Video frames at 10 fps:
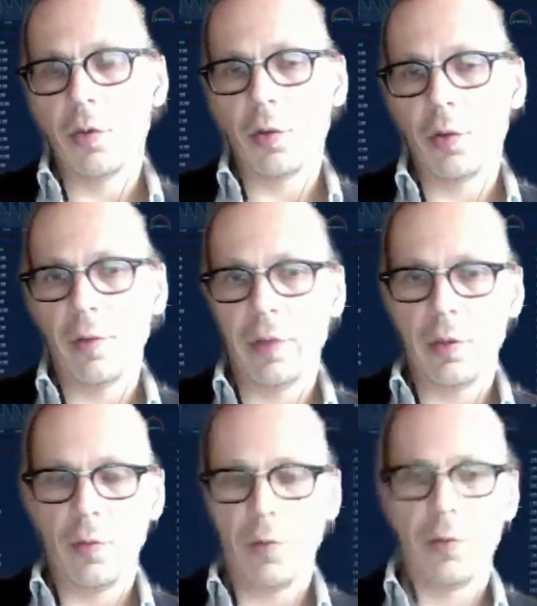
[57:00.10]
solve it
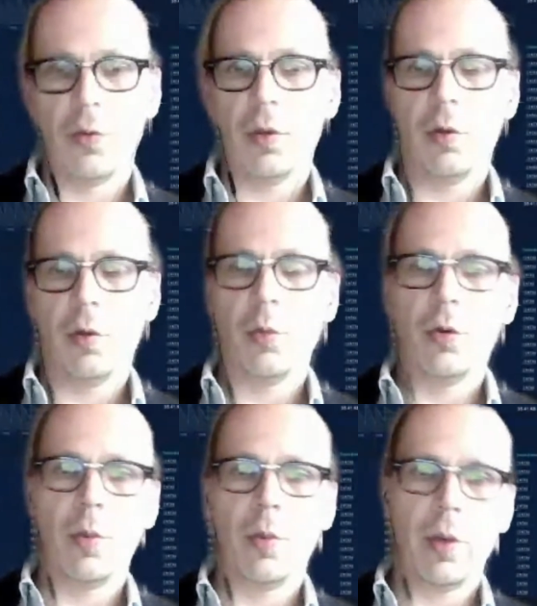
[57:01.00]
is through the
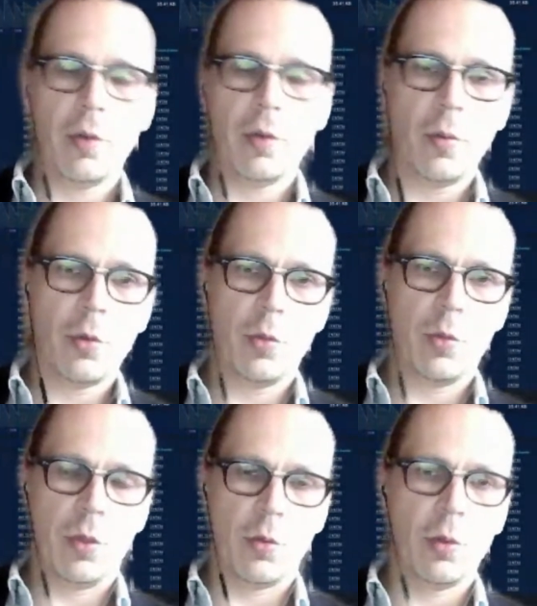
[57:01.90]
computing power, which
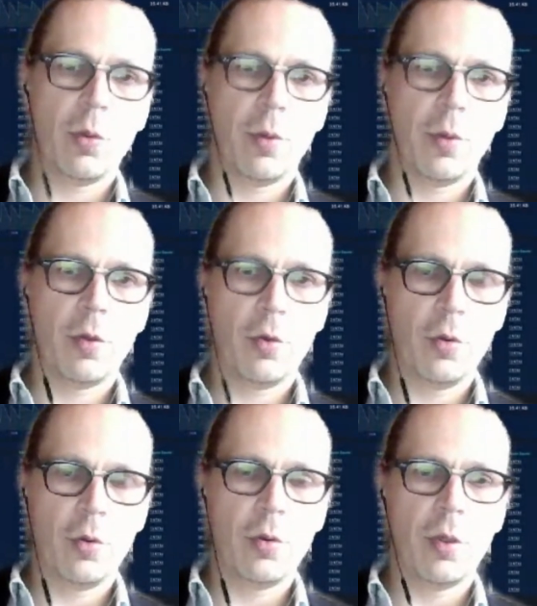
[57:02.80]
means what we want to
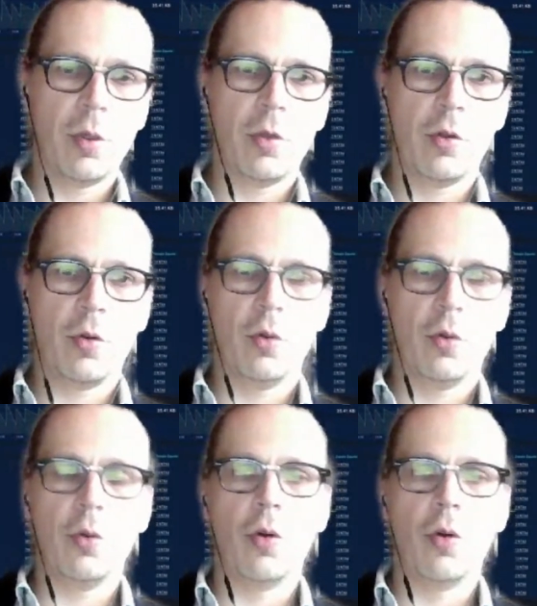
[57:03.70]
do is
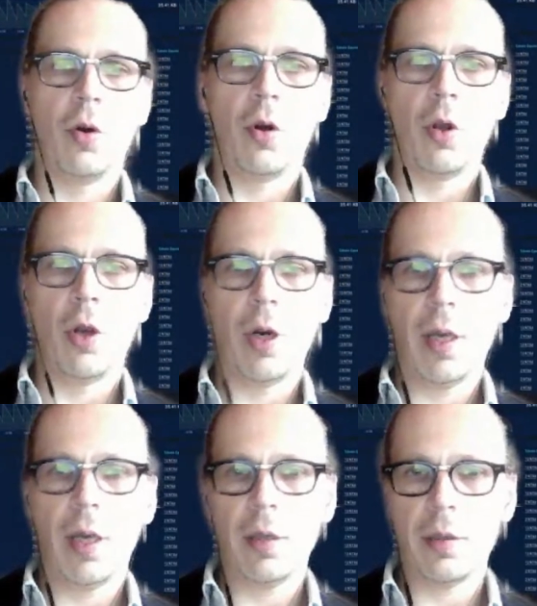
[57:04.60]
to
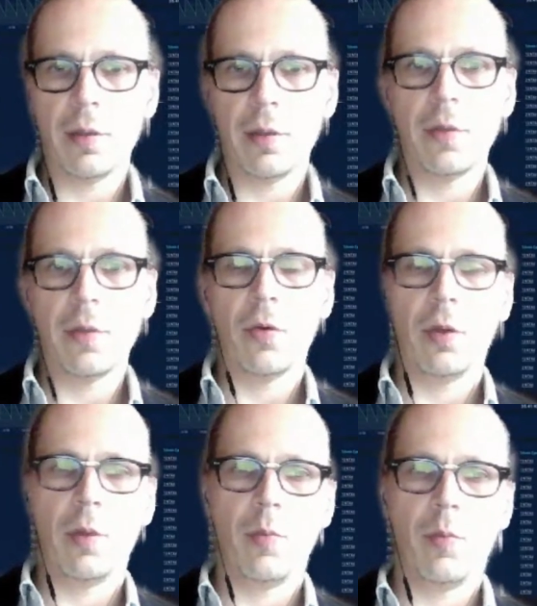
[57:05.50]
relate the